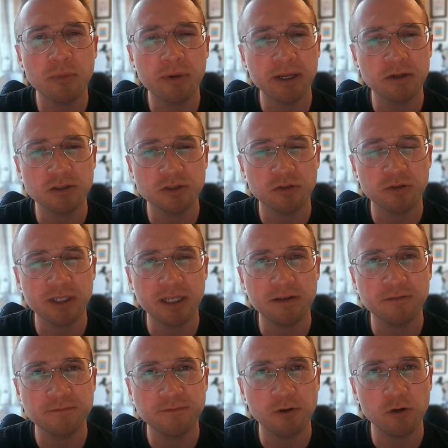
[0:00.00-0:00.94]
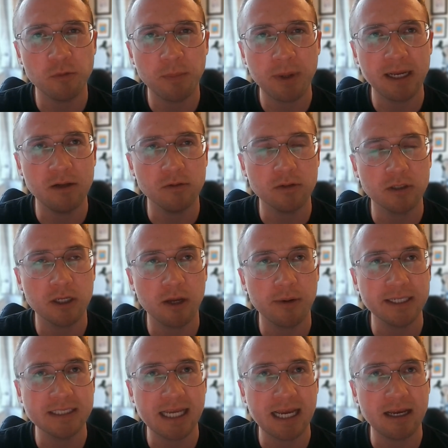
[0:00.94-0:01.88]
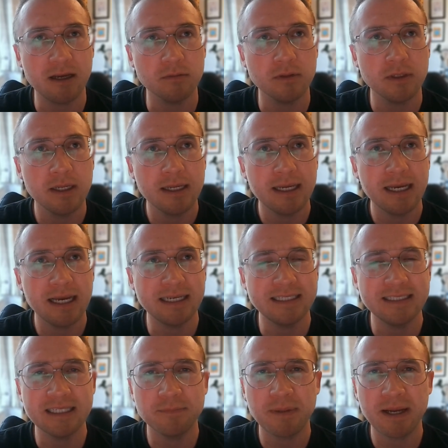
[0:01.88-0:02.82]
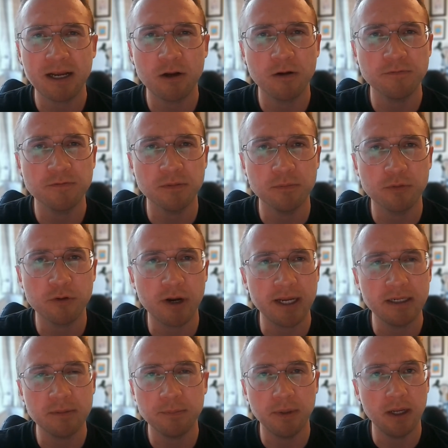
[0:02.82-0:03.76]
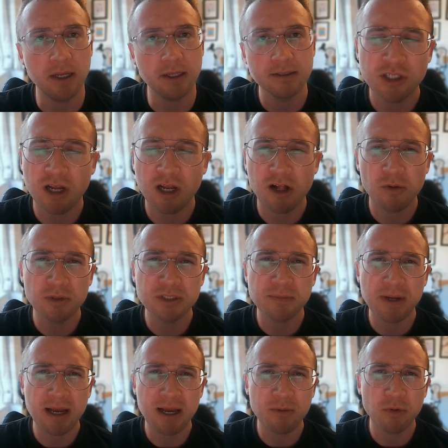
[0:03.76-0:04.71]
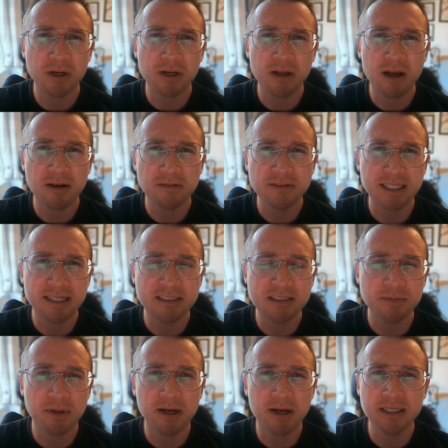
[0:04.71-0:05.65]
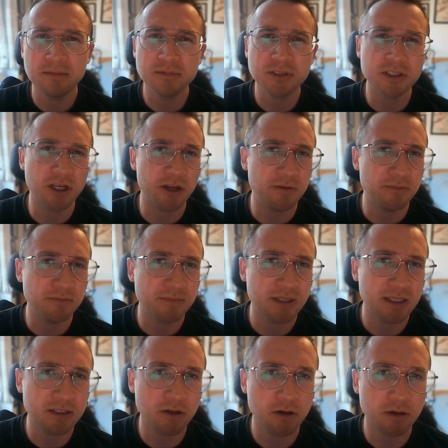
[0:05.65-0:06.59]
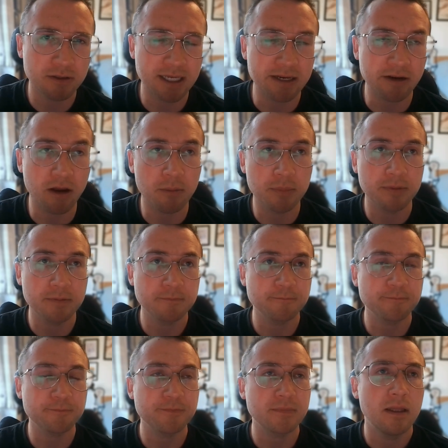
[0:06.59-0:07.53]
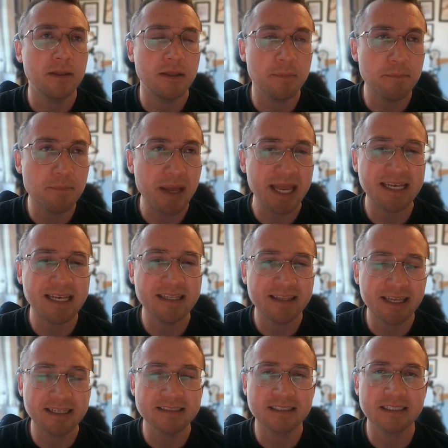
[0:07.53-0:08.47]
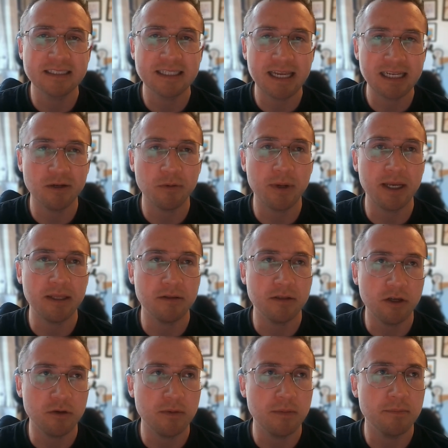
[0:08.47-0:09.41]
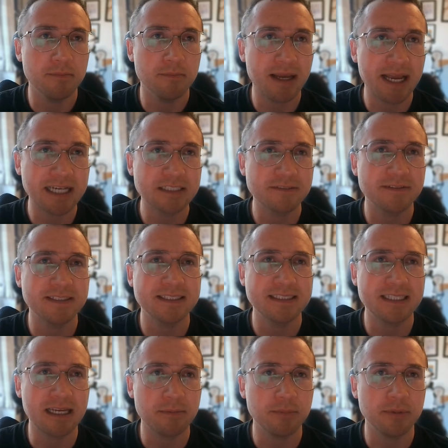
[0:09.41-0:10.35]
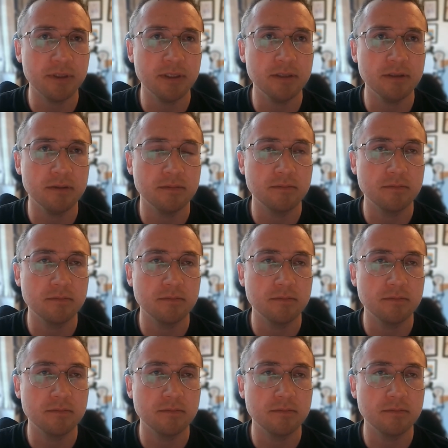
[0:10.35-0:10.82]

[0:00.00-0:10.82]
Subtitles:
when he was already at full pelt going down, and he did back off and brake, but Charles was about 1.5 seconds behind him, so they caught that up. The main things to take away, though, Max Verstappen